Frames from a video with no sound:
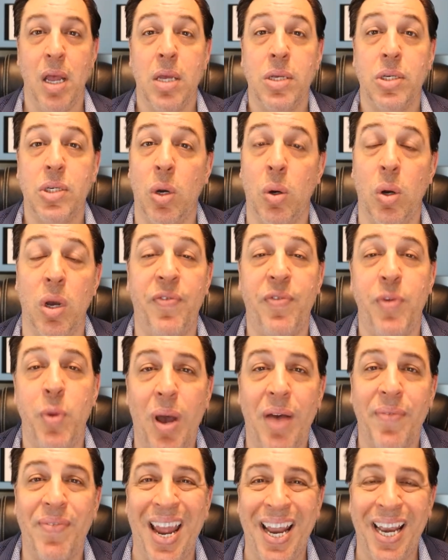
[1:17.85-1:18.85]
So if you
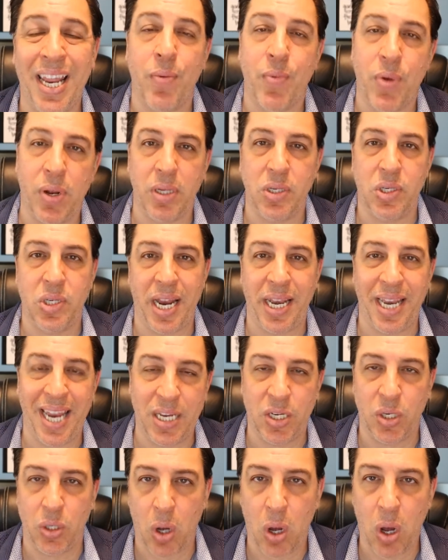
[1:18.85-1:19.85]
have any real estate
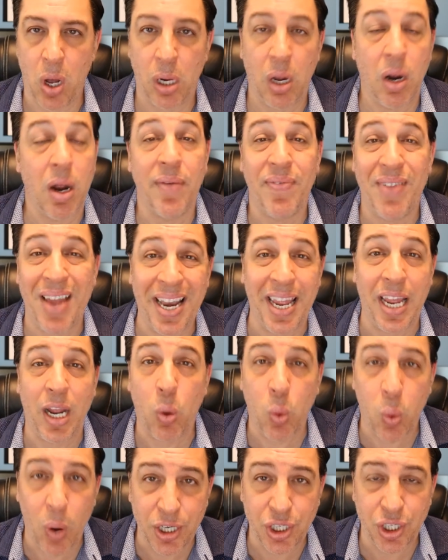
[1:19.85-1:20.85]
needs at all or have any
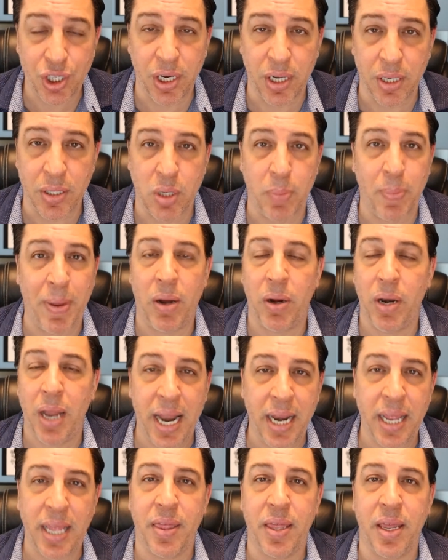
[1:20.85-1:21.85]
questions about
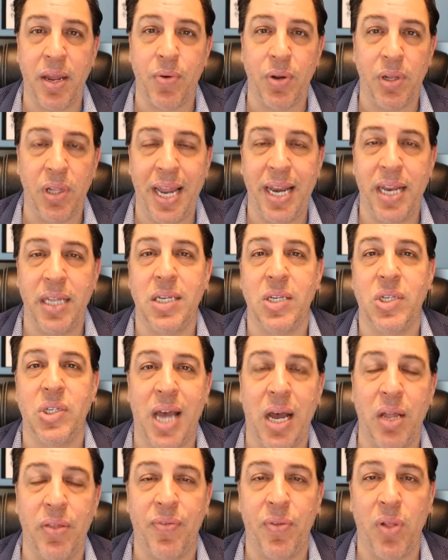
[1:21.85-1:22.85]
anything related to
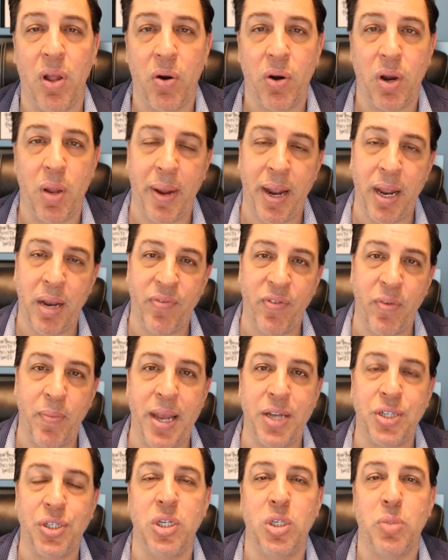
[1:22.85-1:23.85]
South Florida, my
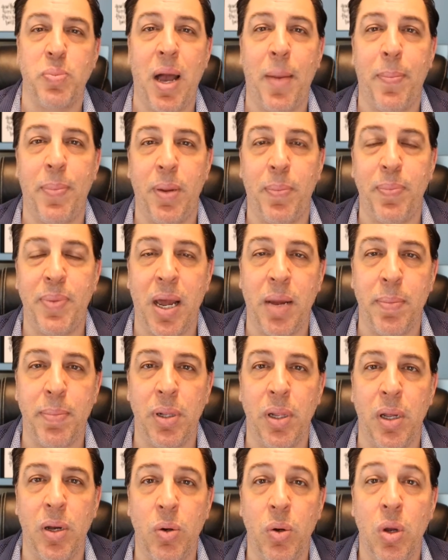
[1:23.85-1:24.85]
information is popping up down
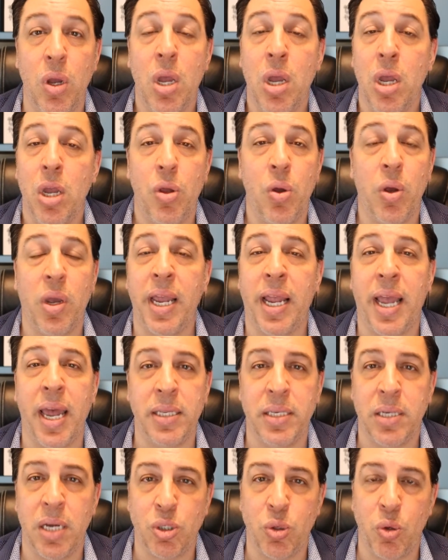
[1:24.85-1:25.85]
below. You can get
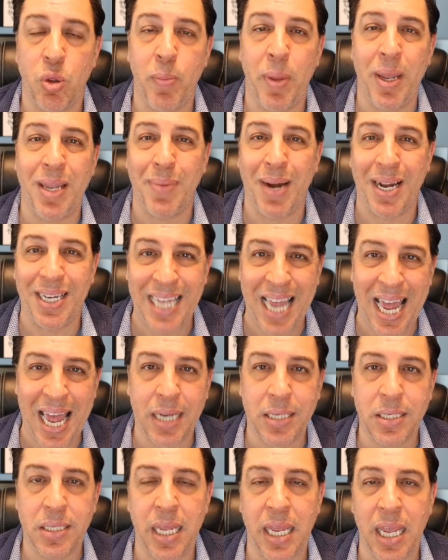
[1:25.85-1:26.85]
in touch with me by
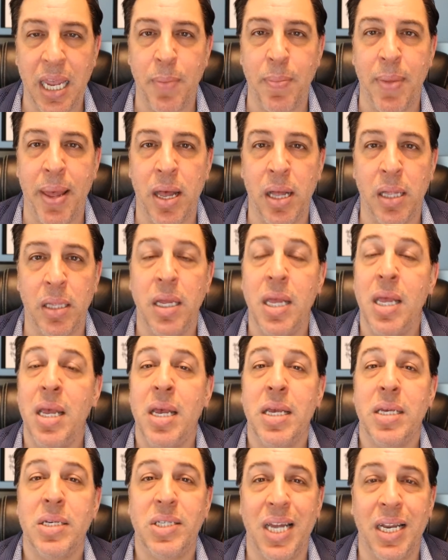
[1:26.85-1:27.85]
text, email,
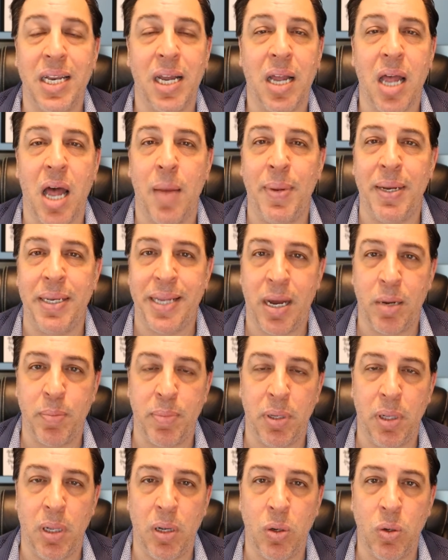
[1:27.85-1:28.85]
send a comment down
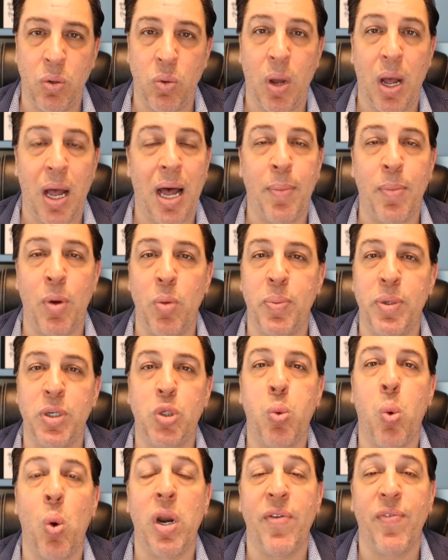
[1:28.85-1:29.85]
below. I'm open
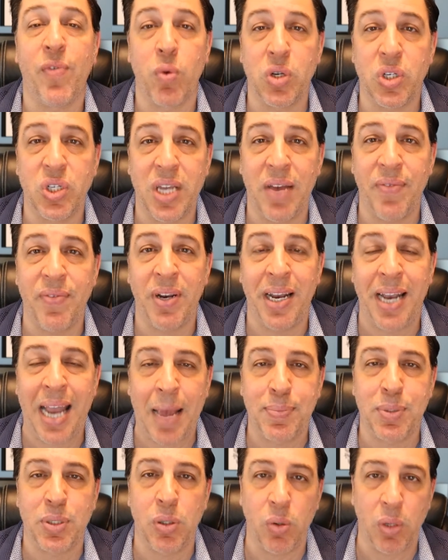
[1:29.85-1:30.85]
24/7 and
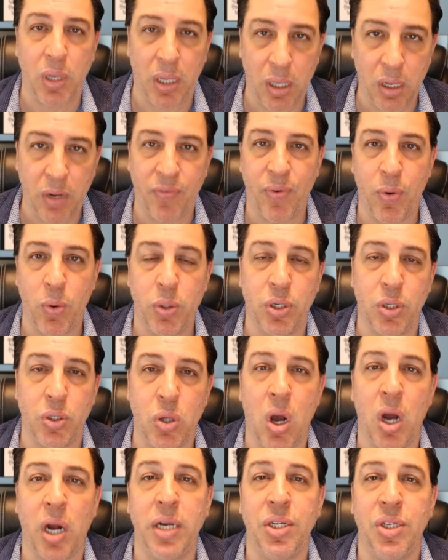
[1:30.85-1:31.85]
absolutely look forward to
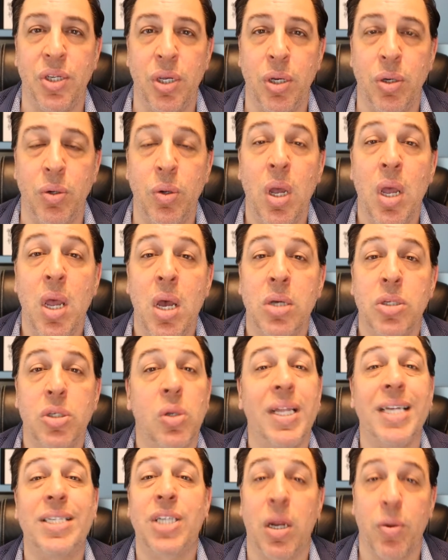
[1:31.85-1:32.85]
talking to you. So
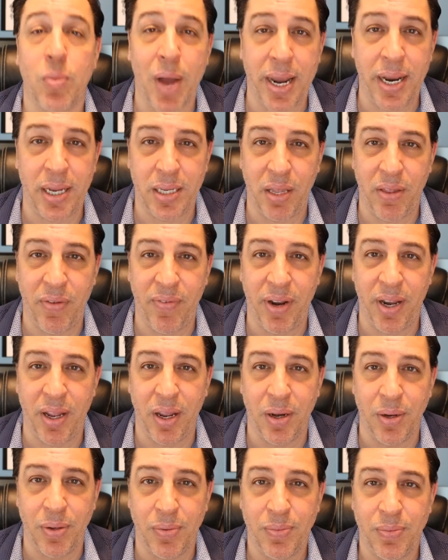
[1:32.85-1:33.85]
let's get right into the
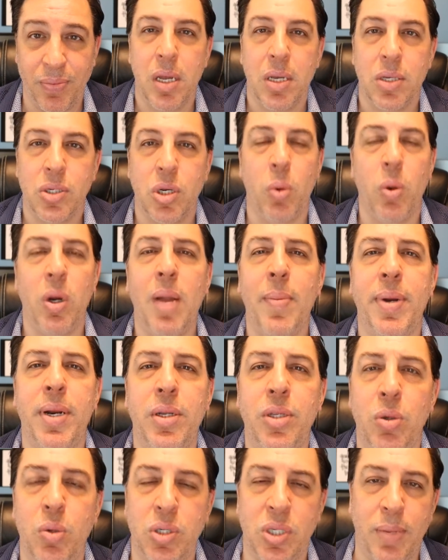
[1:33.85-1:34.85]
video. So what I'm going to
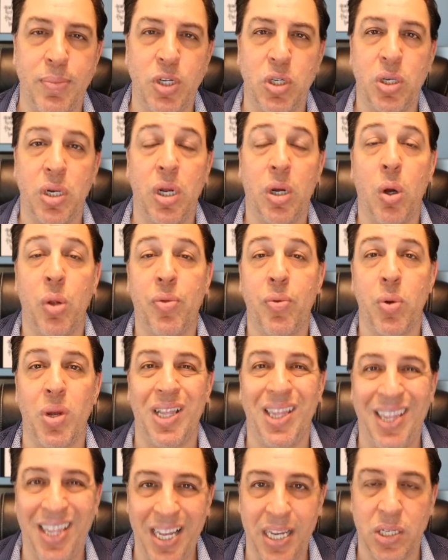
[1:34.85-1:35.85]
do is I'm just going to go through a
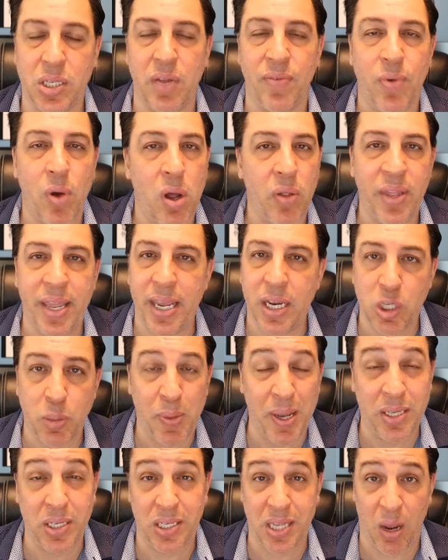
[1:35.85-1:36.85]
list of all the
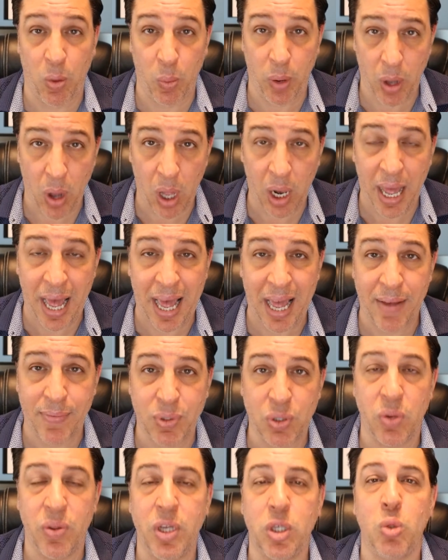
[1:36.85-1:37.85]
expenses that we all
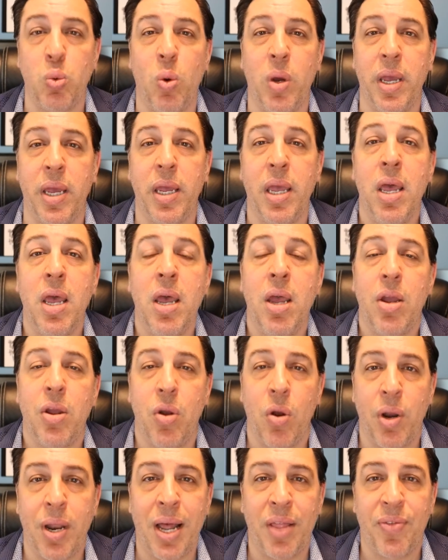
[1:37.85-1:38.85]
have, so this way
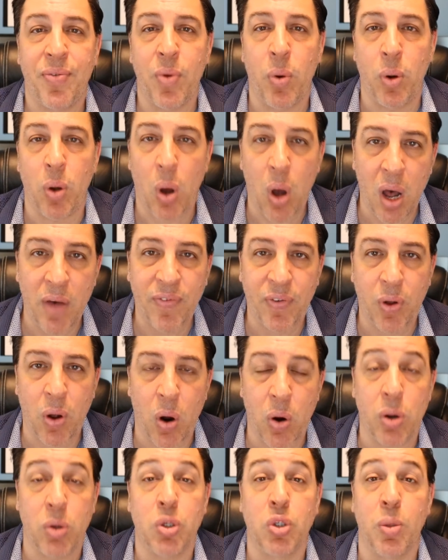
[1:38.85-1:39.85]
you're not thrown off
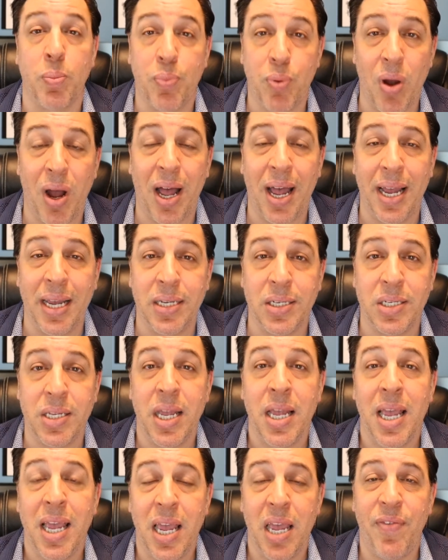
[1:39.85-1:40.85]
guard or
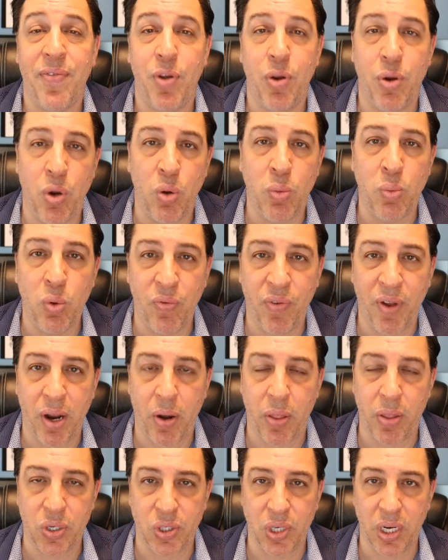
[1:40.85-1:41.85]
surprised if you do move here
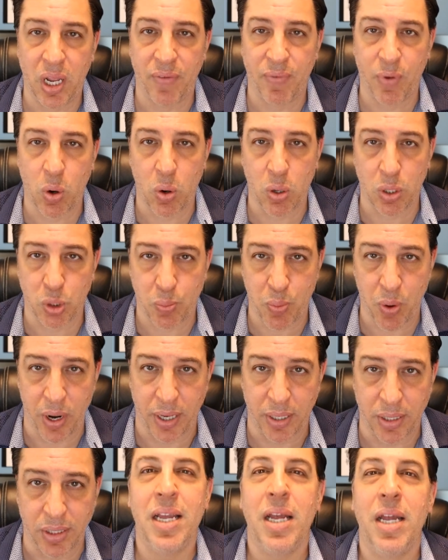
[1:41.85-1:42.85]
to the city of Coral
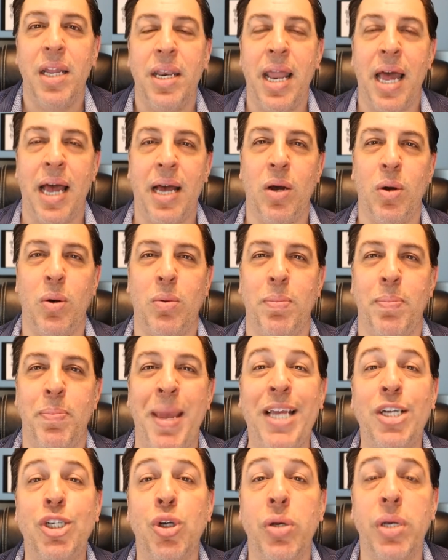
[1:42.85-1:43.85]
Springs. Now,
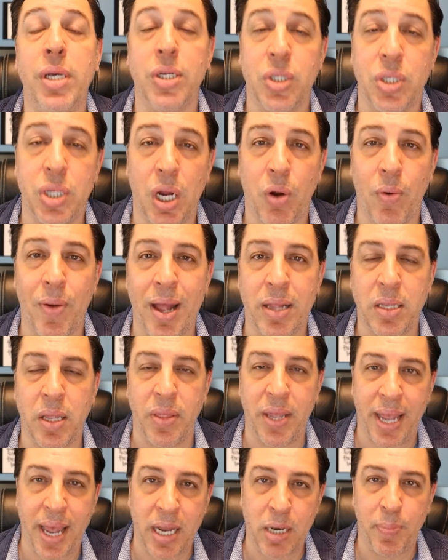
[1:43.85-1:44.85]
make sure you stick around to
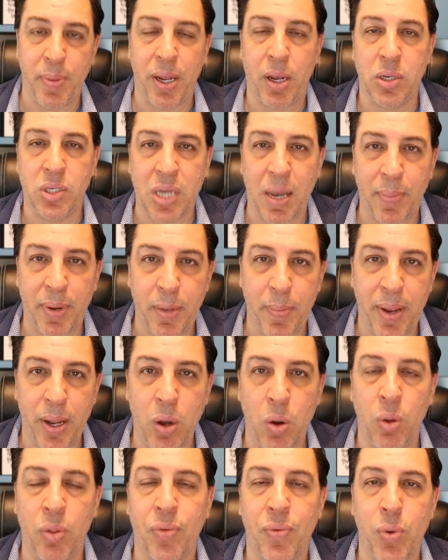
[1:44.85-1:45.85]
the end because I'm going to be
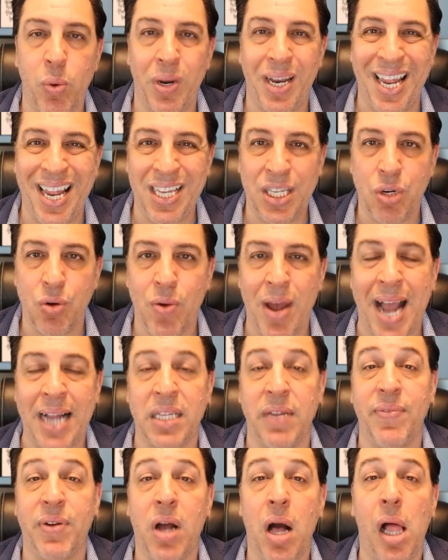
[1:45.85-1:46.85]
going through an
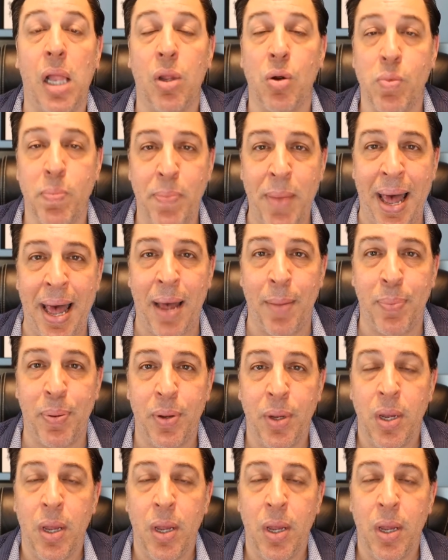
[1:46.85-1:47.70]
interactive color map